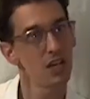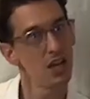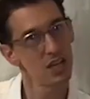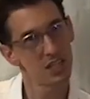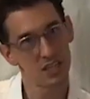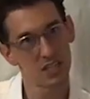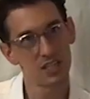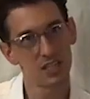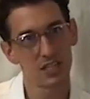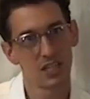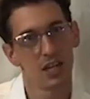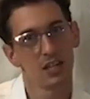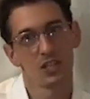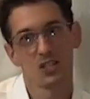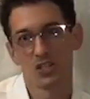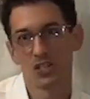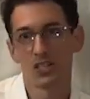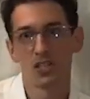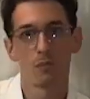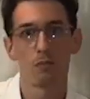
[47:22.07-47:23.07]
As I said,
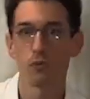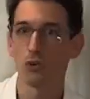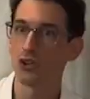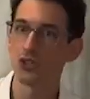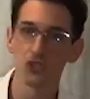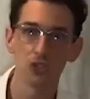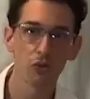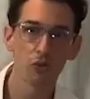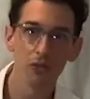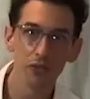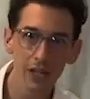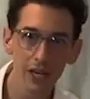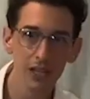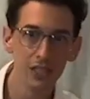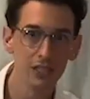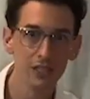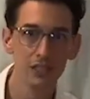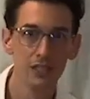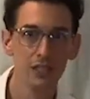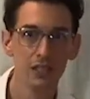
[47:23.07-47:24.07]
this is a personal thing.